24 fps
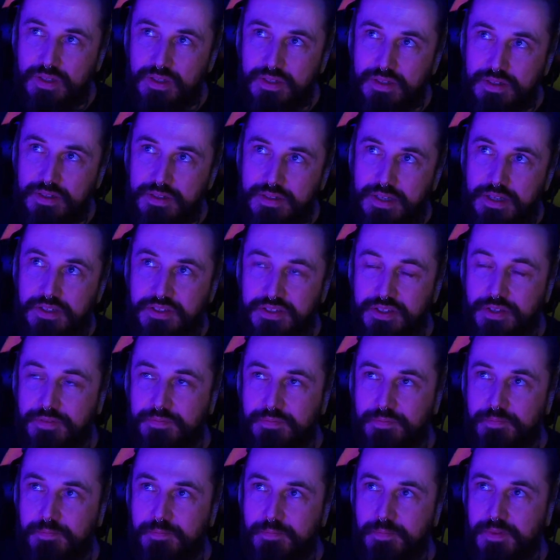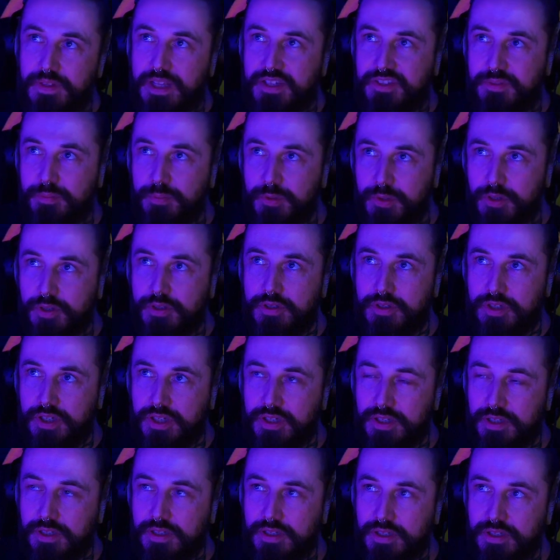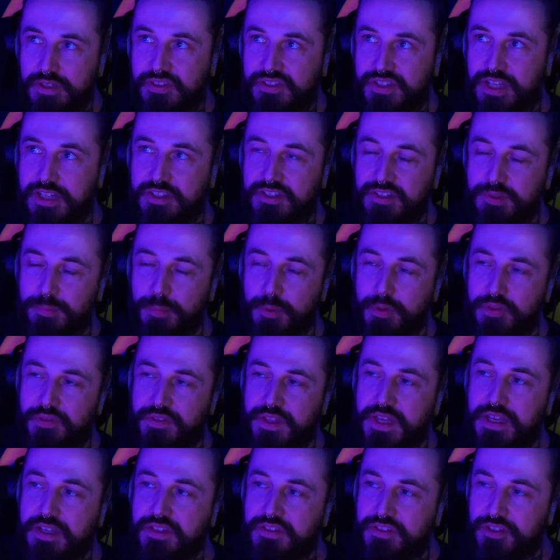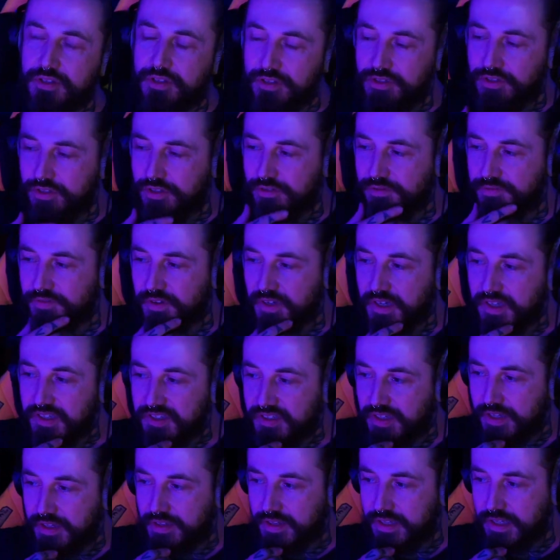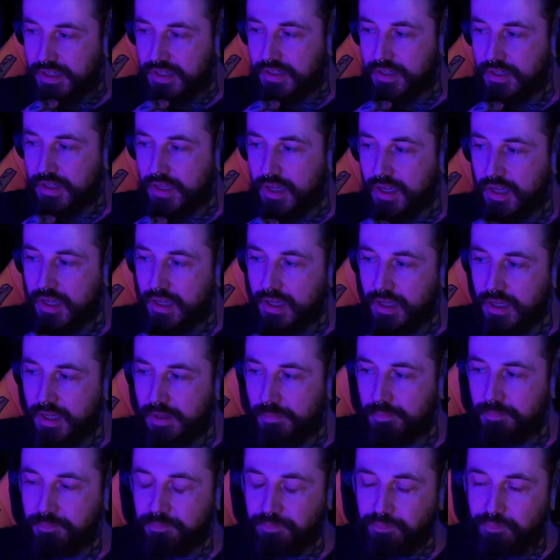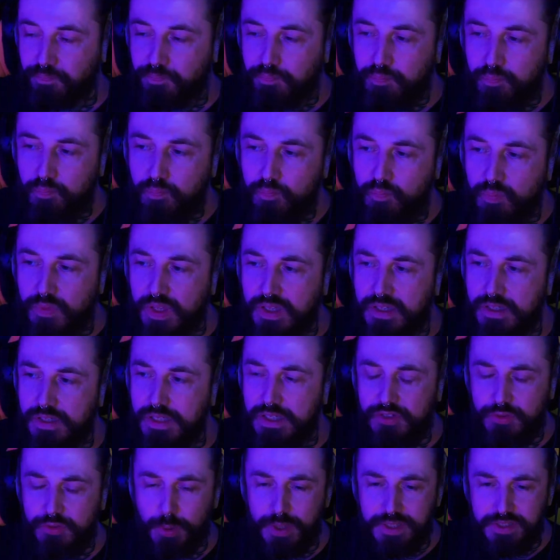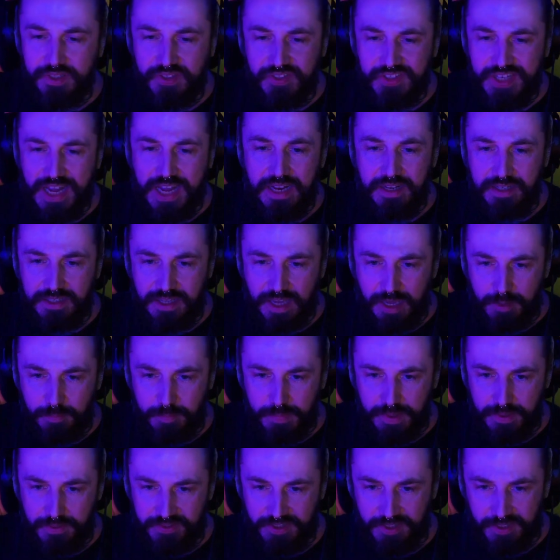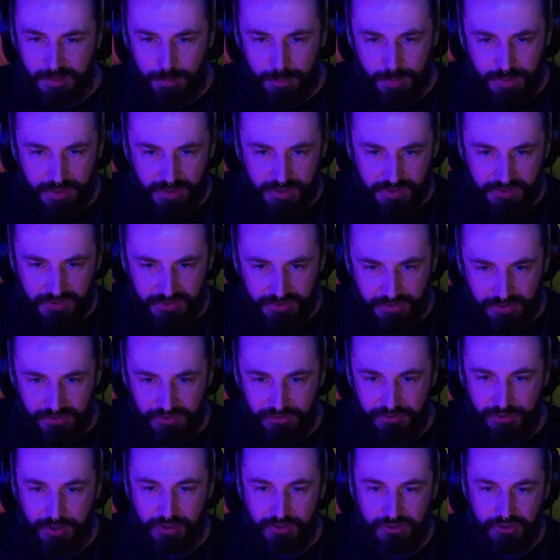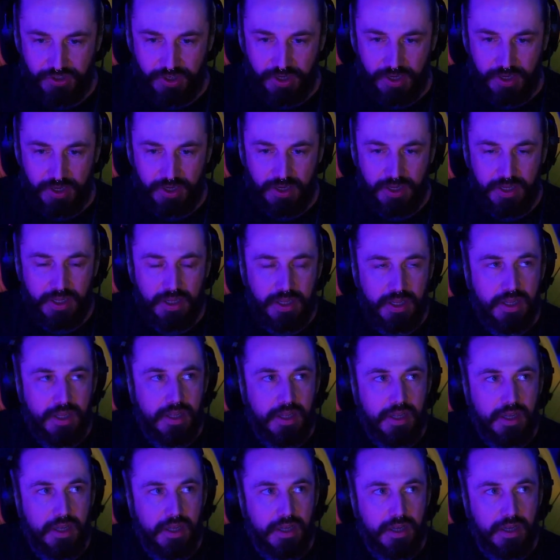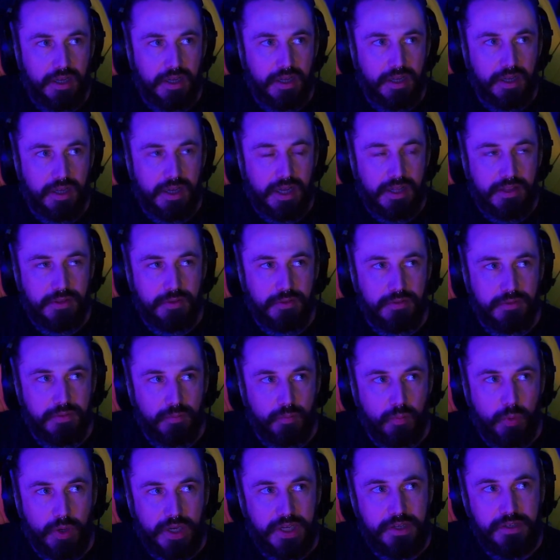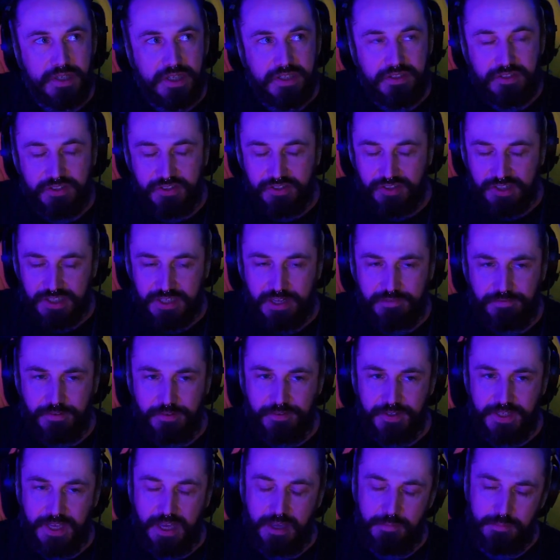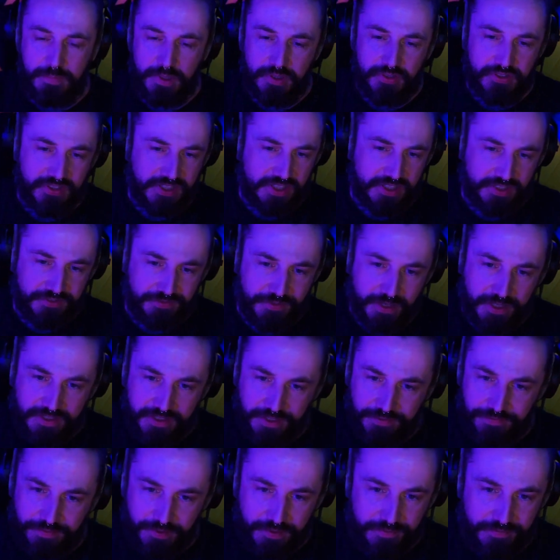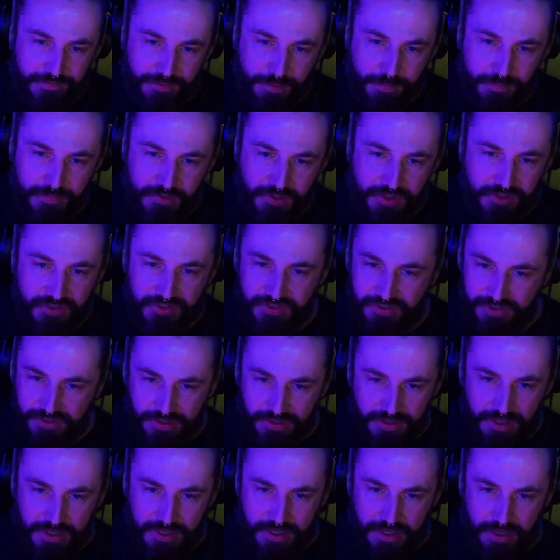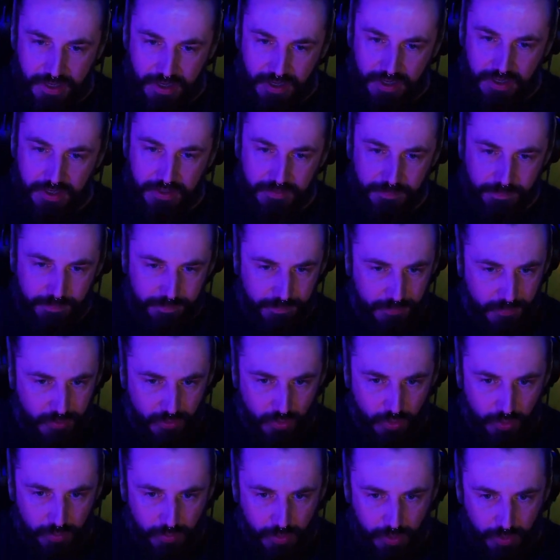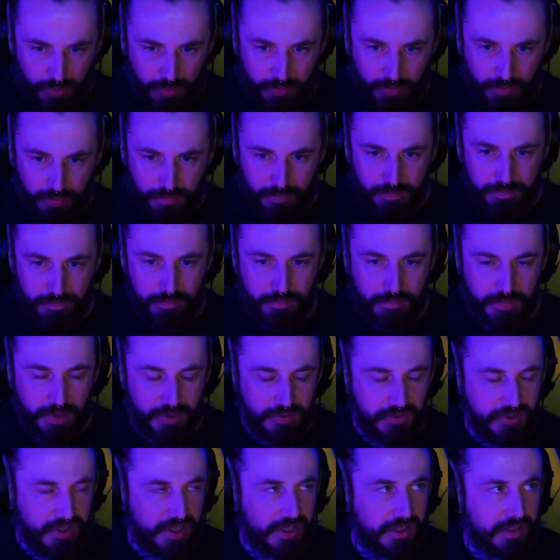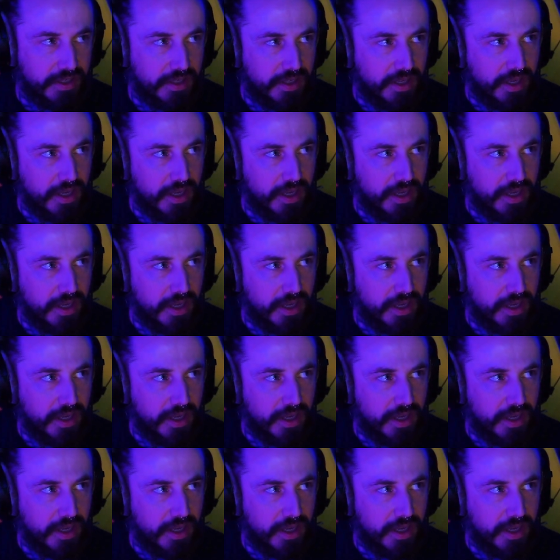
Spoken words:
there's some good, sensible things you can do first. I think you need to understand game music, because the structure and what you need to deliver for game music is very different from just linear, normal music.